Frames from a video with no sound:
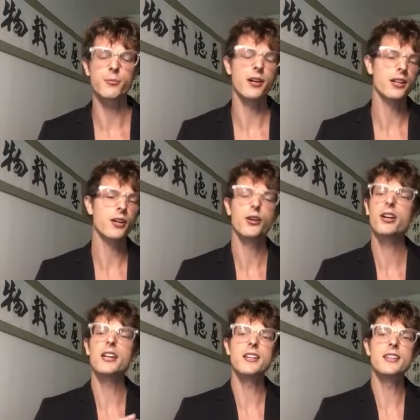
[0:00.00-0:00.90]
but you're
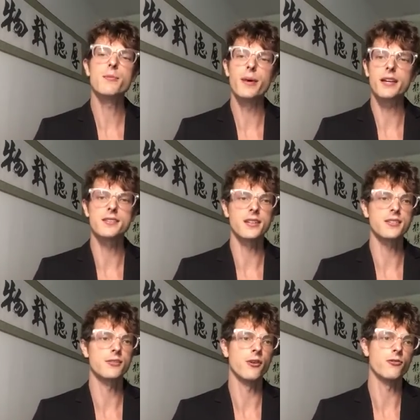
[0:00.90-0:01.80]
going to need the
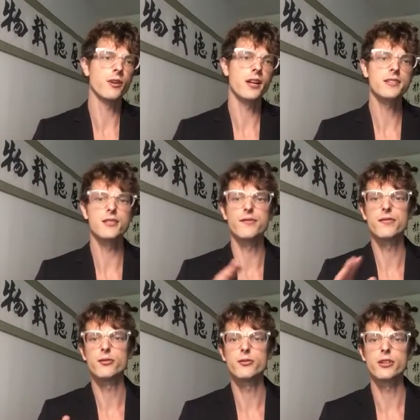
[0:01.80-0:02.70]
basics, rent and
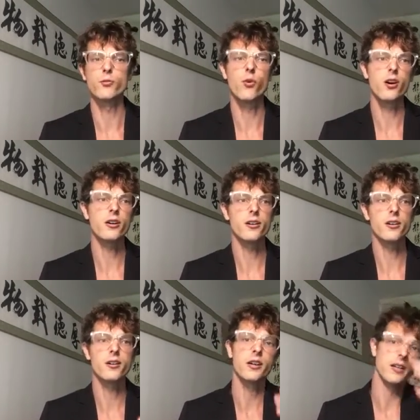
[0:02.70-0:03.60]
food and water